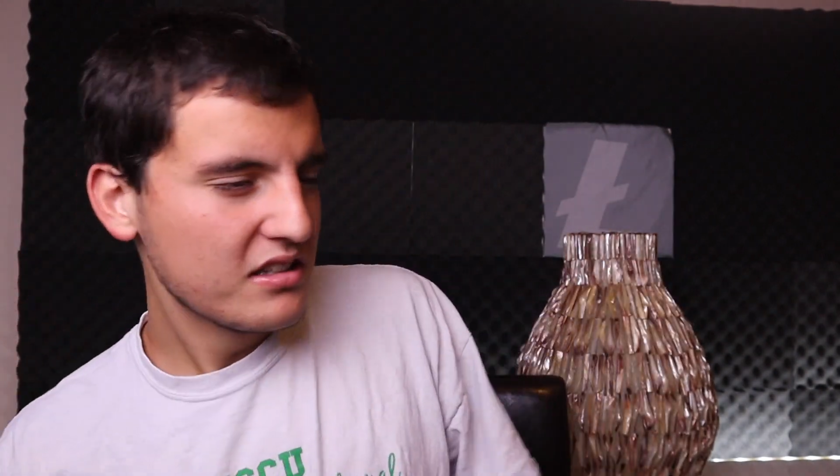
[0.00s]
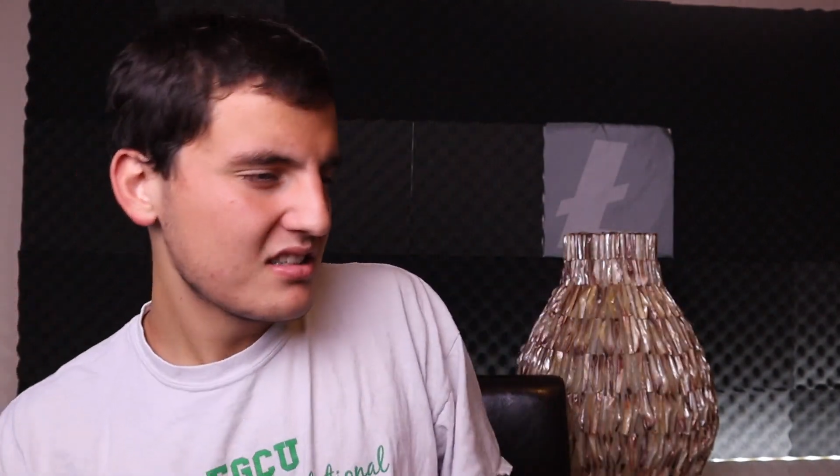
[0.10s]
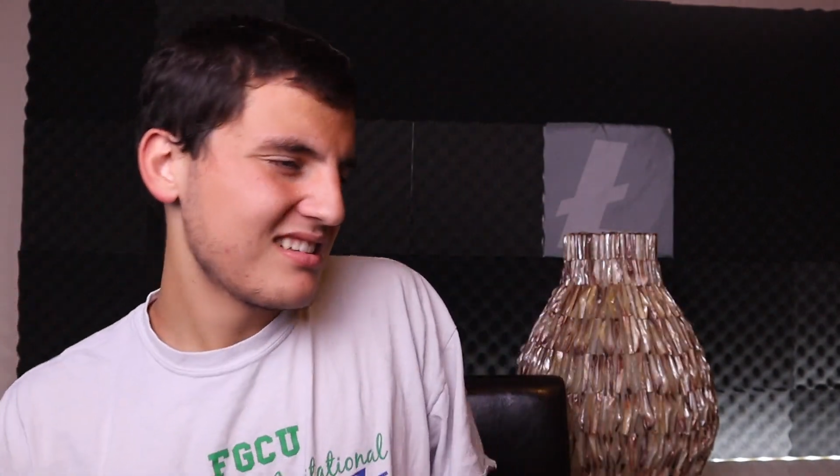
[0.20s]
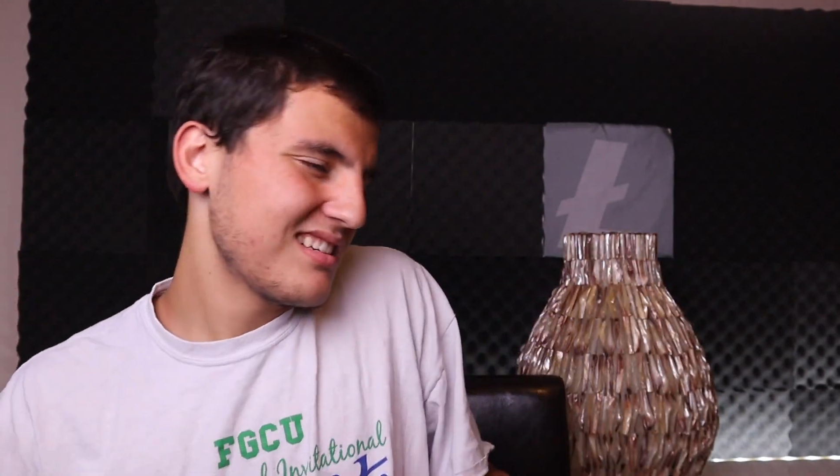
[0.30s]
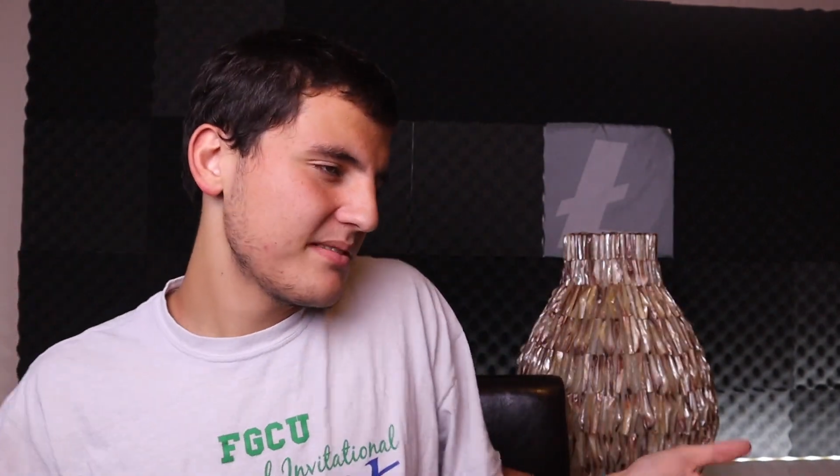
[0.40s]

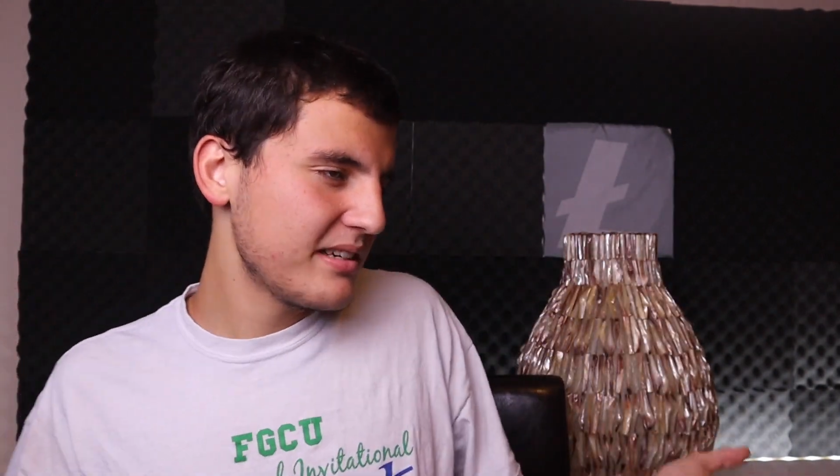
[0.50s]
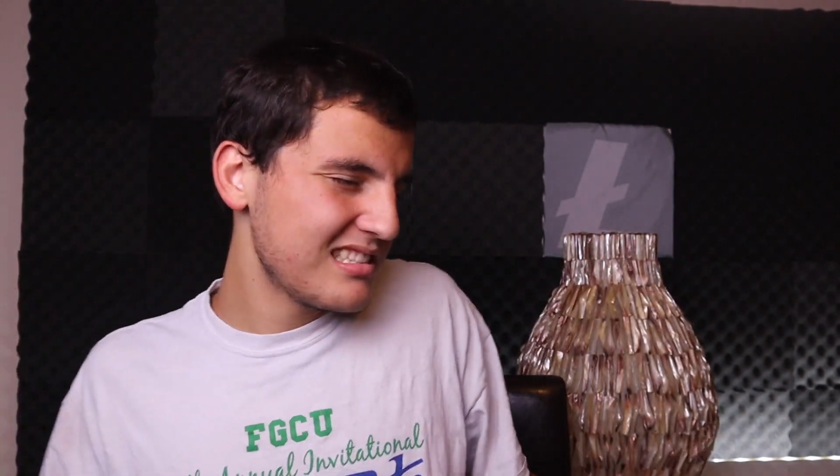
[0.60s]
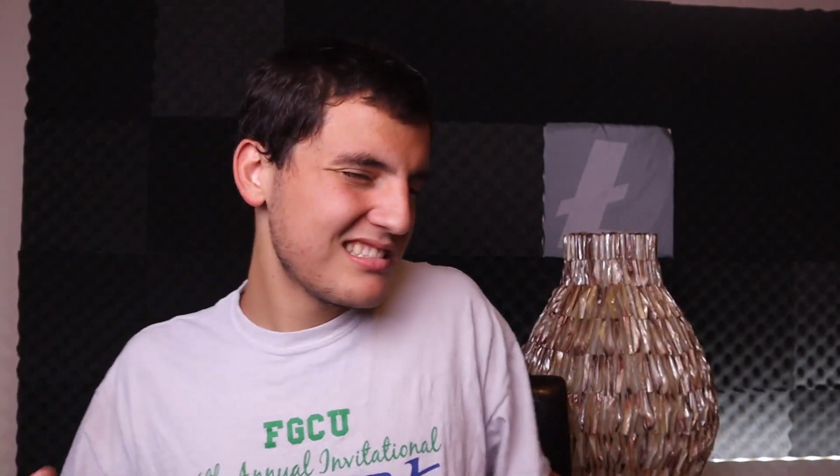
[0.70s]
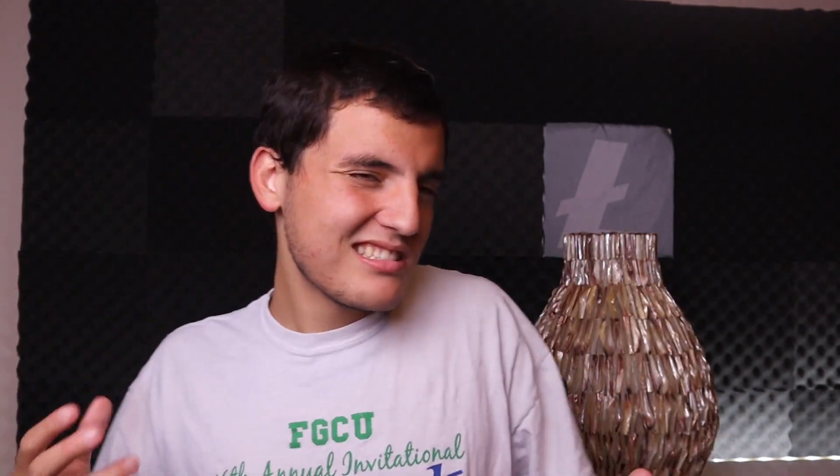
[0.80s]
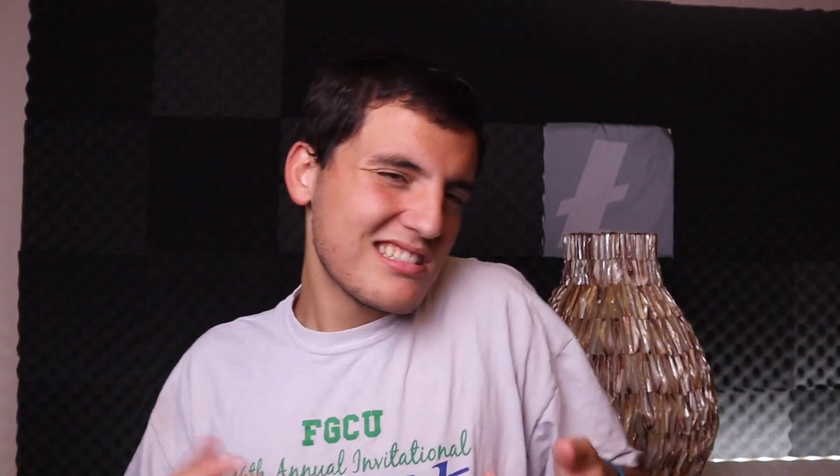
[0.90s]
Yeah,
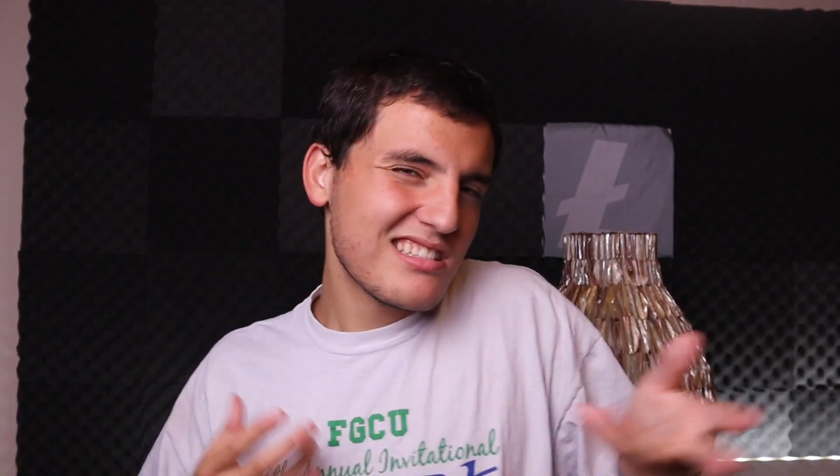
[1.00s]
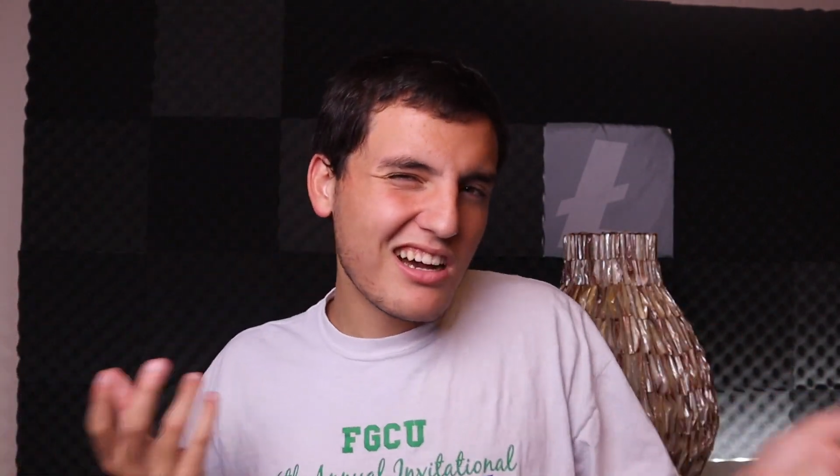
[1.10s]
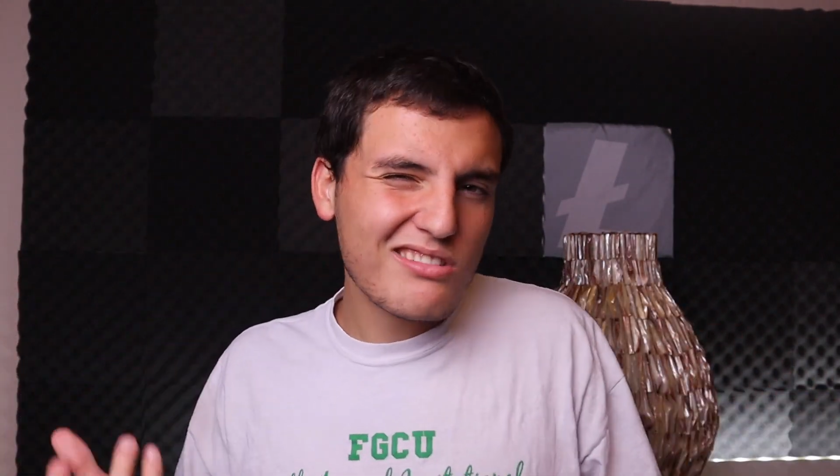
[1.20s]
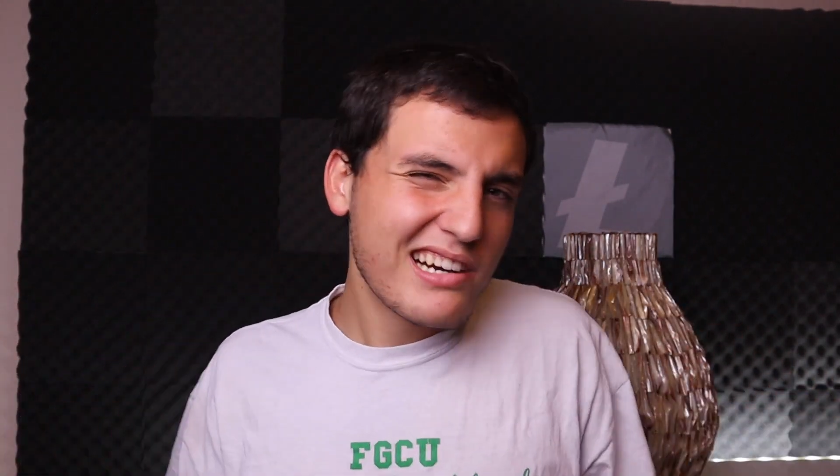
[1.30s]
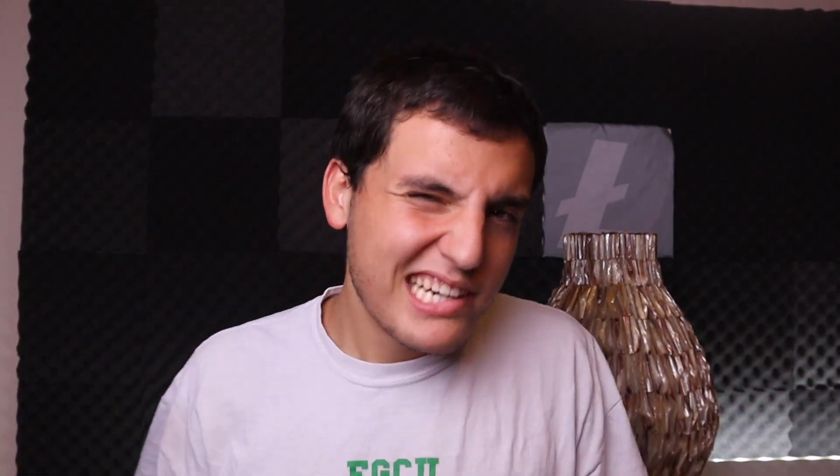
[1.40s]
man,
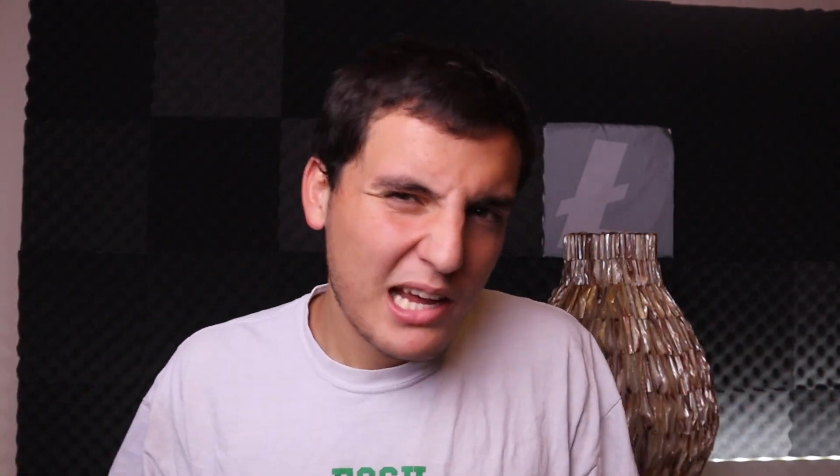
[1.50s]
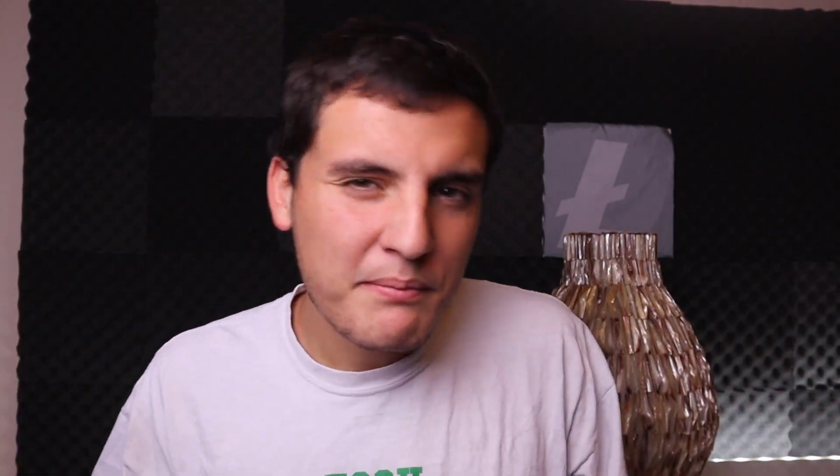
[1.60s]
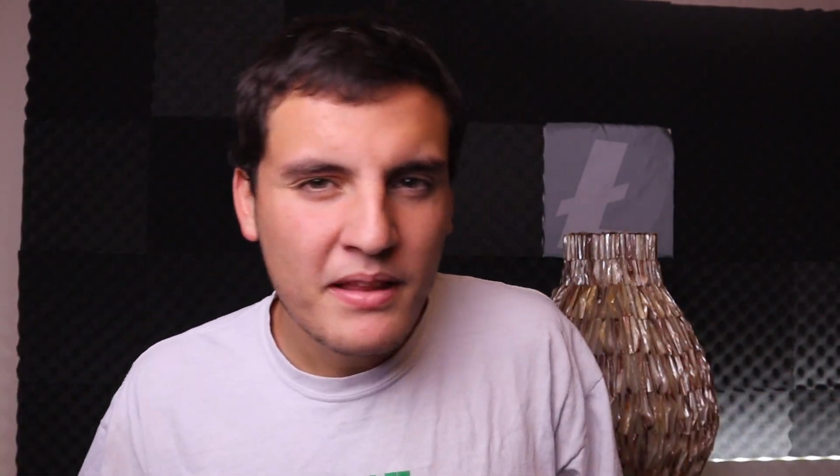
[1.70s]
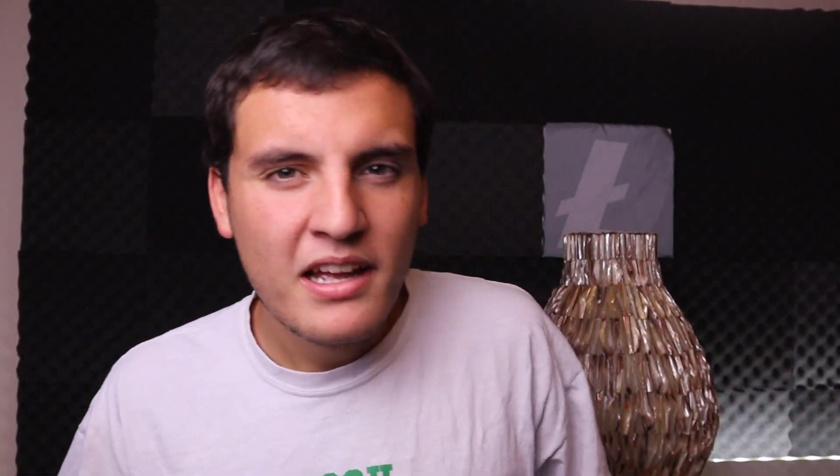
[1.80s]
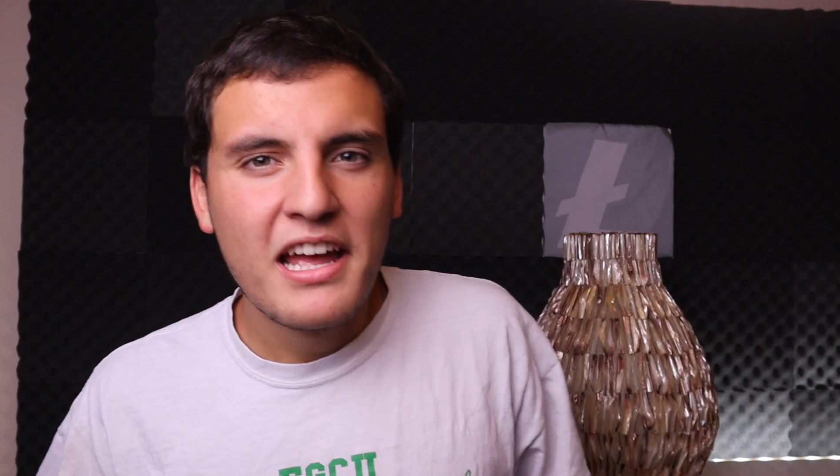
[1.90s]
alright name.